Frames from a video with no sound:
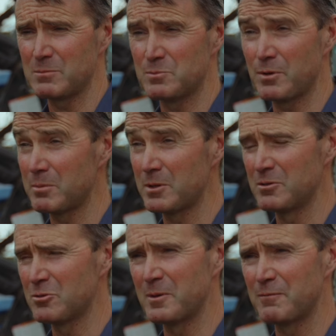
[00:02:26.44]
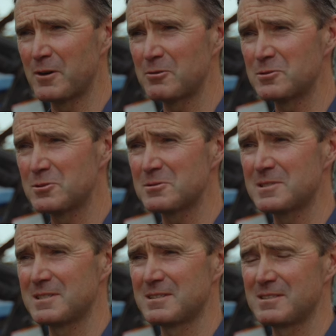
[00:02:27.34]
was probably a little bit foreign to
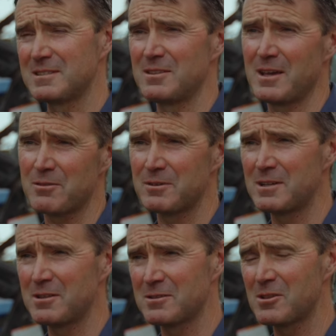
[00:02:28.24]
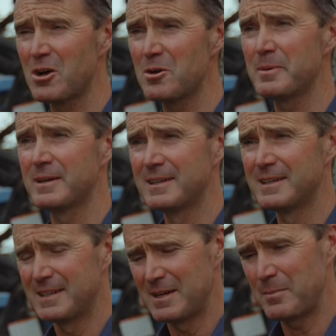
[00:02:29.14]
us at the other end of the globe,
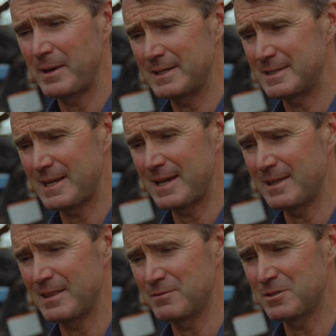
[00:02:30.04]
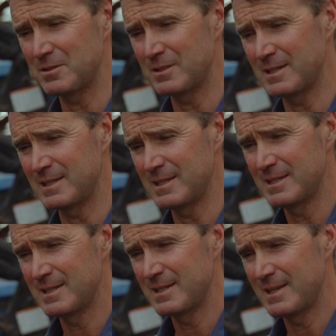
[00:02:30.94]
but they've certainly
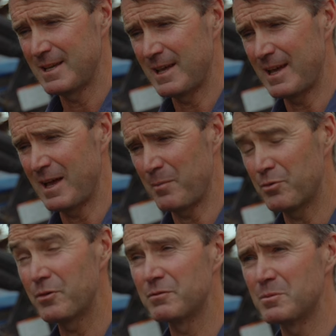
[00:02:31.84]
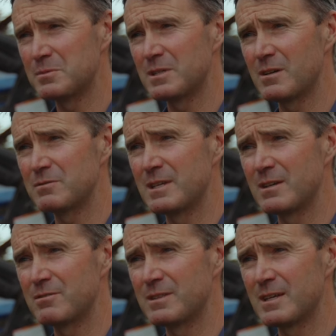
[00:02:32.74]
proven themselves
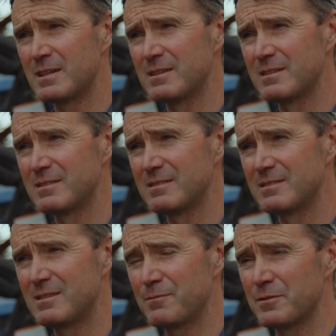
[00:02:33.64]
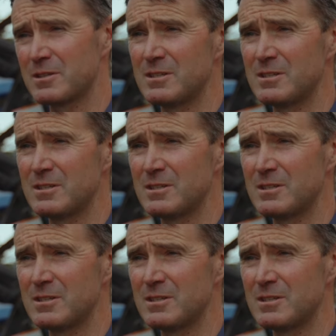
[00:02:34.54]
here in the different